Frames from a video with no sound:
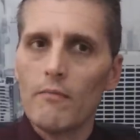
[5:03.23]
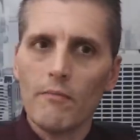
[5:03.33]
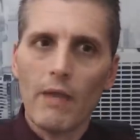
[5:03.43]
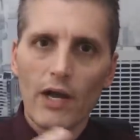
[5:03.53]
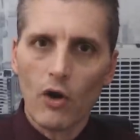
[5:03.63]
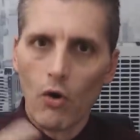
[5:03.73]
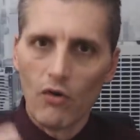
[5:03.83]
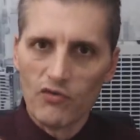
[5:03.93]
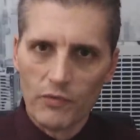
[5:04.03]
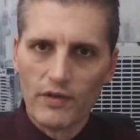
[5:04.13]
my calls
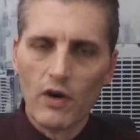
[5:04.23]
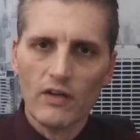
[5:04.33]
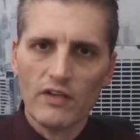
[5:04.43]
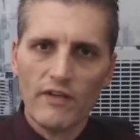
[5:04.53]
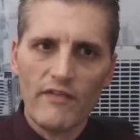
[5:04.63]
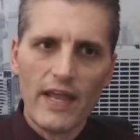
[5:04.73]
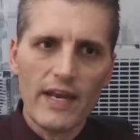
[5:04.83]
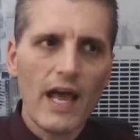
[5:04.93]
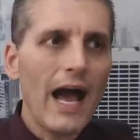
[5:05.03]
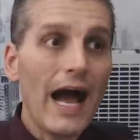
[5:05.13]
with regard to the Fed,
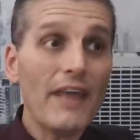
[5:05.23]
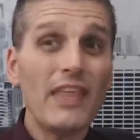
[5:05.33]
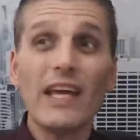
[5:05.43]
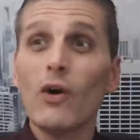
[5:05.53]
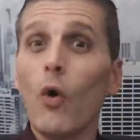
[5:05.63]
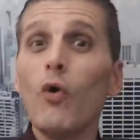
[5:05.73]
I think in all the